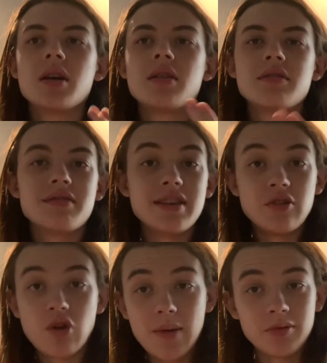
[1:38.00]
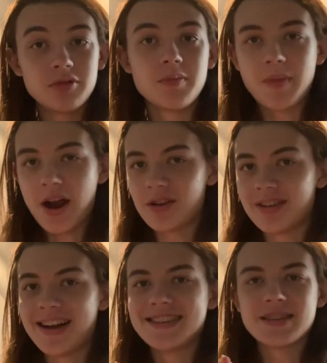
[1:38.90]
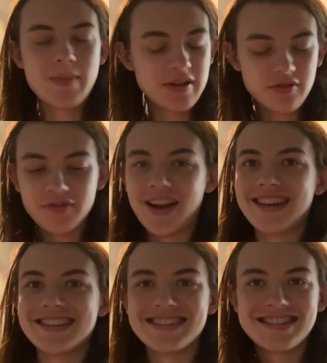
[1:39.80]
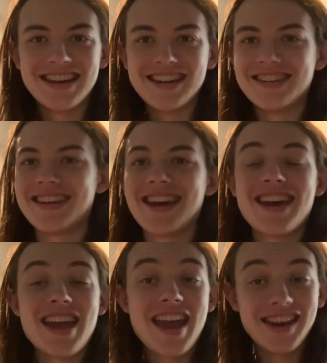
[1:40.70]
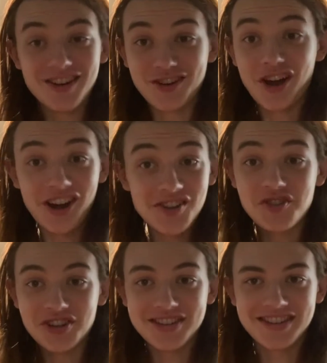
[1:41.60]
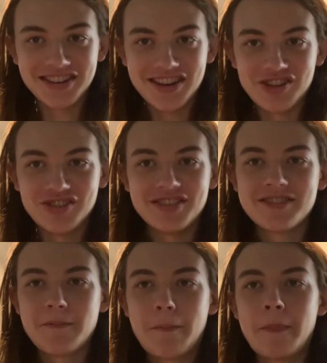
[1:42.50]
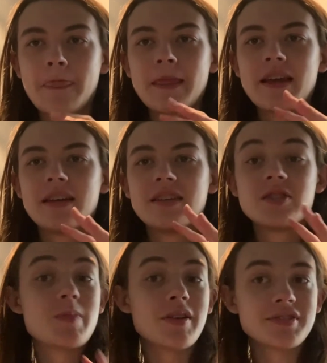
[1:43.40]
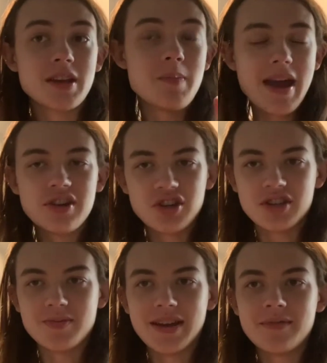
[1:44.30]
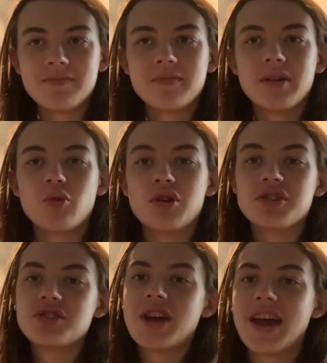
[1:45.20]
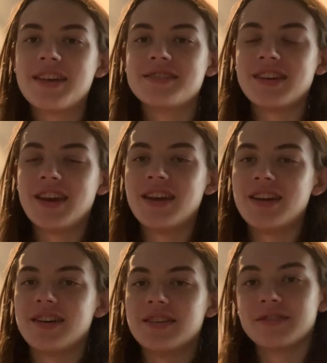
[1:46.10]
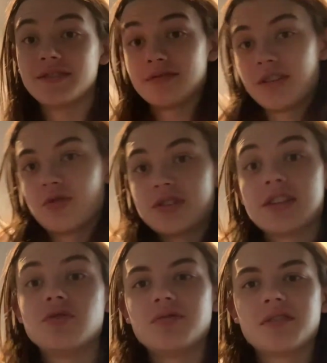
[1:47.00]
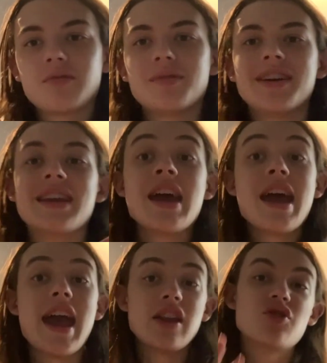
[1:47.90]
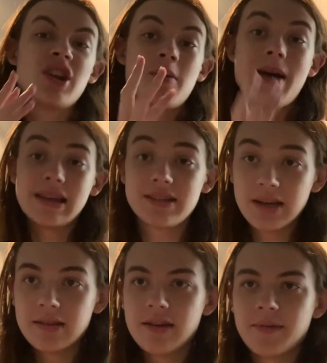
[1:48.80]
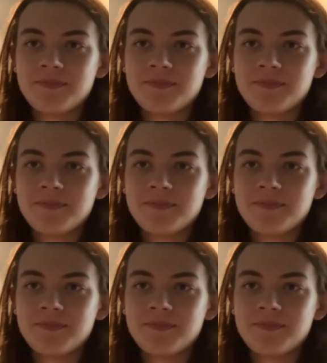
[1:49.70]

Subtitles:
the Grappled, Paralyzed, Petrified, Stunned, and Unconscious conditions, spells like Banishing Smite, which has a, sends you to another plane and you're incapacitated there,